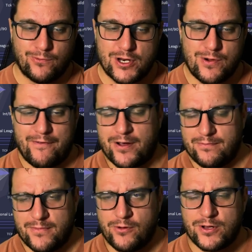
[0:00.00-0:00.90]
We do have a...
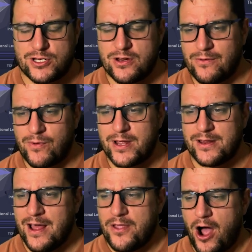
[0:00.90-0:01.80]

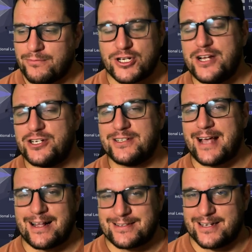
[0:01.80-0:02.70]
I'm changing
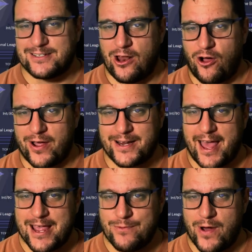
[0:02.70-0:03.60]
tactics a lot in
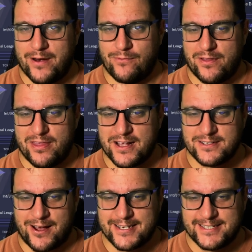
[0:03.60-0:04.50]
game when with things
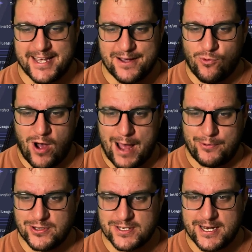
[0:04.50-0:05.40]
that I see and what
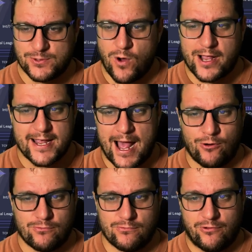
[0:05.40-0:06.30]
happens, and it's working
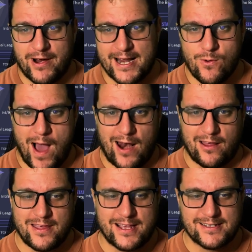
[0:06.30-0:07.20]
out really well. I
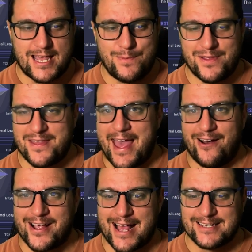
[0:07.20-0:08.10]
think it's keeping the
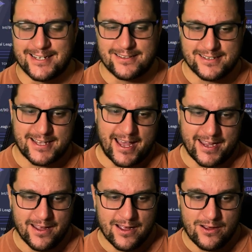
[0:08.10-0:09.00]
AI guessing to
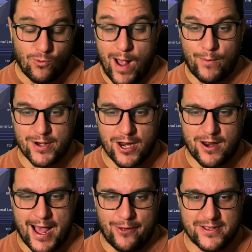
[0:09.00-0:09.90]
say, wow, we don't
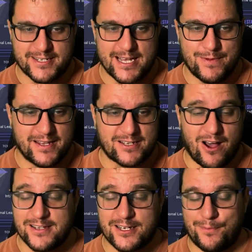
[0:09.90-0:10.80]
know how this team and this
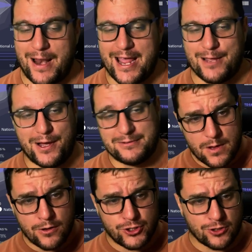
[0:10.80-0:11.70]
guy's going to play, but
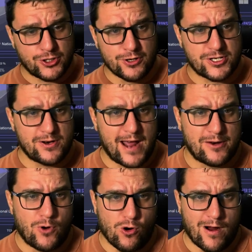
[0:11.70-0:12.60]
John Johnson and
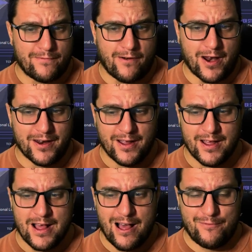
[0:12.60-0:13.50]
Adam Hoare up front
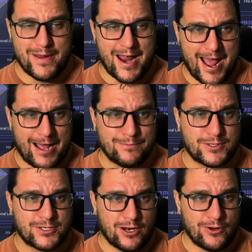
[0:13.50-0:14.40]
have been
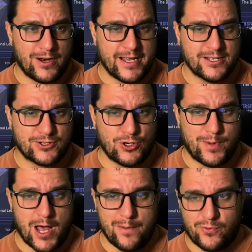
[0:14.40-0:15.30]
absolutely
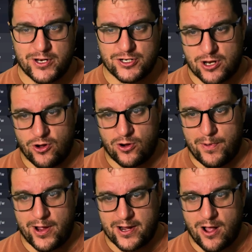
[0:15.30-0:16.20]
superb. If we just look
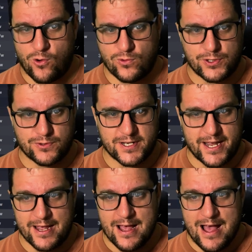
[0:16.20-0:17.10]
by goals, you'll
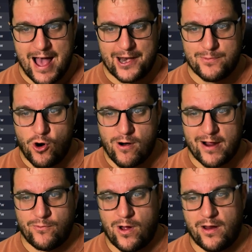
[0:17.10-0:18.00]
see Adam Hoare
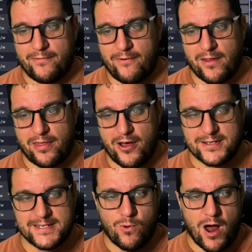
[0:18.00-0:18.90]
out in front,
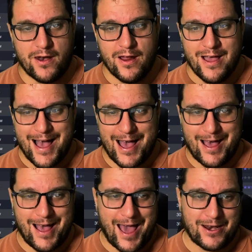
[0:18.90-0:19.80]
31.
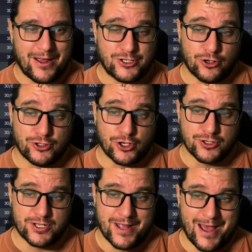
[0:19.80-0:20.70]
John
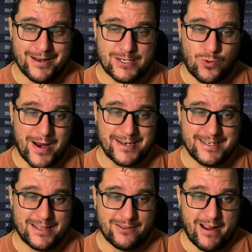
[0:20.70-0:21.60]
Johnson there in
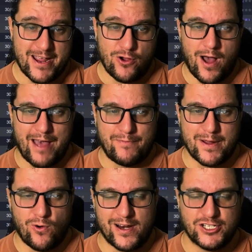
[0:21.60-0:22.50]
23, who I have
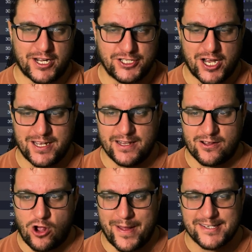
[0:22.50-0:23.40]
been calling JJ in
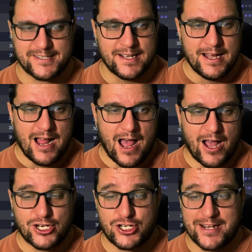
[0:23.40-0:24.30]
the comments.
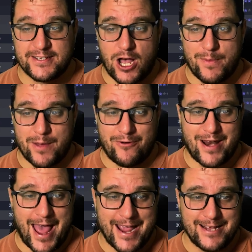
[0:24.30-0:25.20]
Shane Tarmy up there
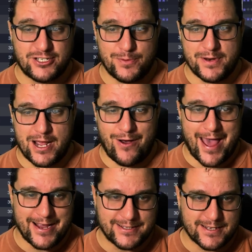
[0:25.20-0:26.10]
in 8. Chippendale
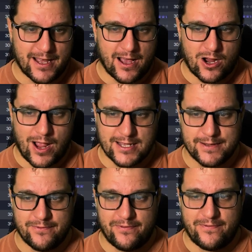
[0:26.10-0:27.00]
8.
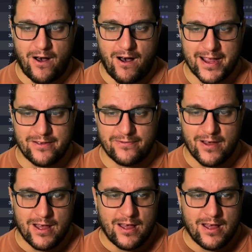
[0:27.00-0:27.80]
Kazim 5.